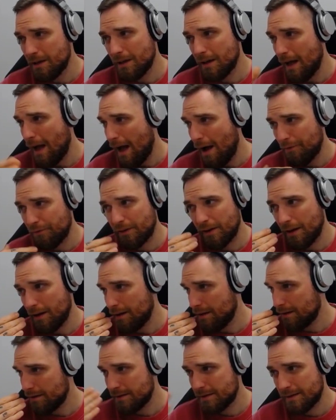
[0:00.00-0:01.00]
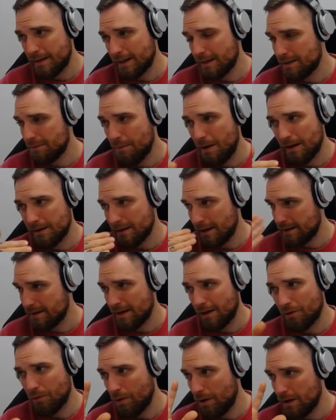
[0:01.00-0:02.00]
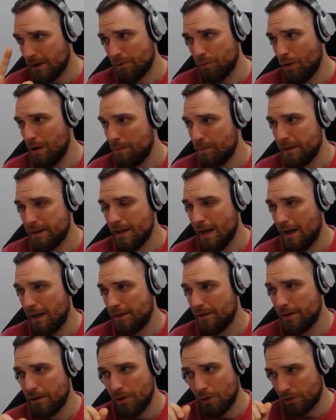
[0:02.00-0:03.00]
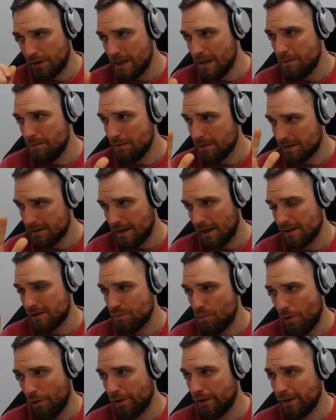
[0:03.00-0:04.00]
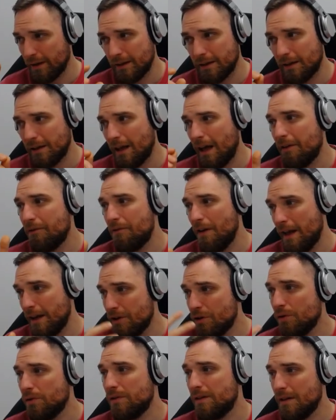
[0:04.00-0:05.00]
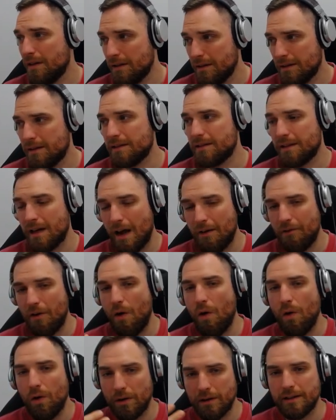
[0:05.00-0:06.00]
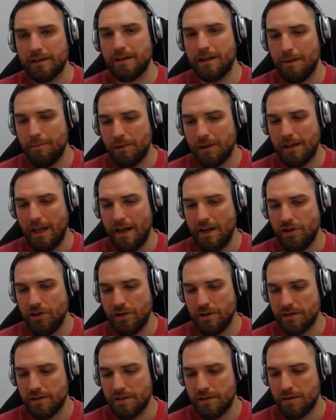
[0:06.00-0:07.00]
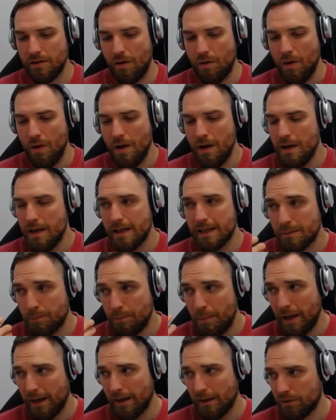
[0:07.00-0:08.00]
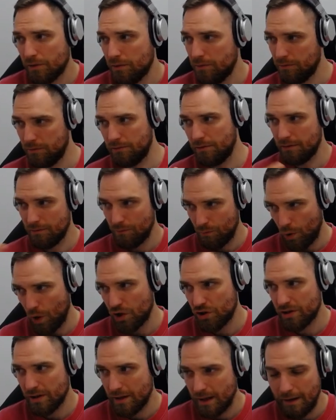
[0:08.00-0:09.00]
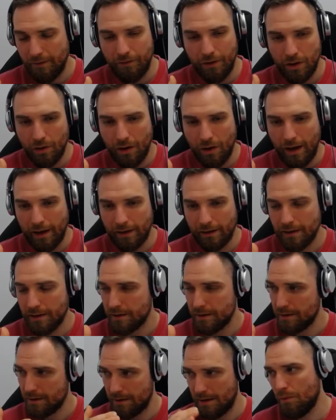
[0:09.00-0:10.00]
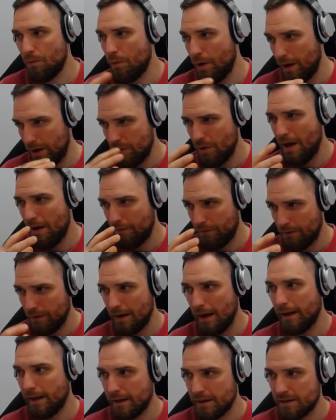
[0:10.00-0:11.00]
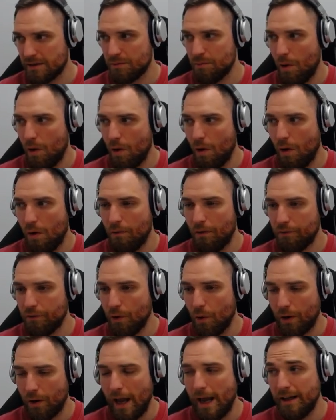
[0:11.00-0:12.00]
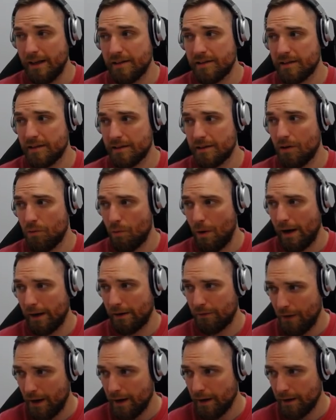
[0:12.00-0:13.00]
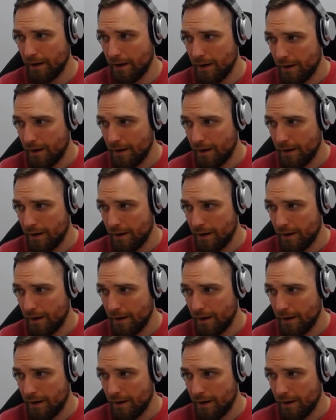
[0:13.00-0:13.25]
after 6 months, etc., it will be done. Your team starts working it, and then you discover all these limitations. So it's better to watch a video like this where you have like a small overview. Okay, is it the right thing?